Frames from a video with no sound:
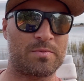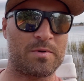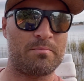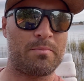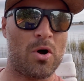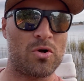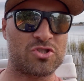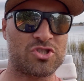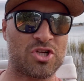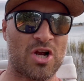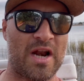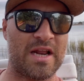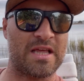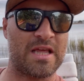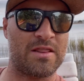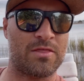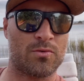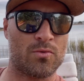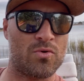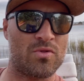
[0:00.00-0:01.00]
some boats trying to
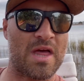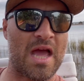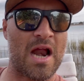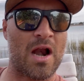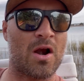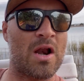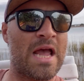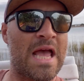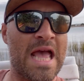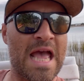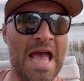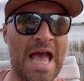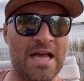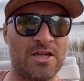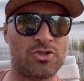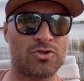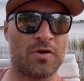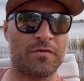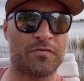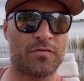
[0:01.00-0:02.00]
get through there
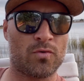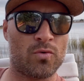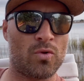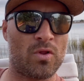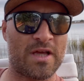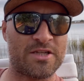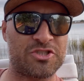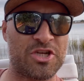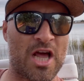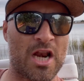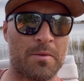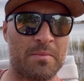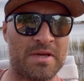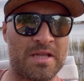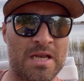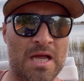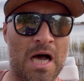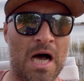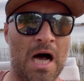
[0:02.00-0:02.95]
and drift through like gentlemen.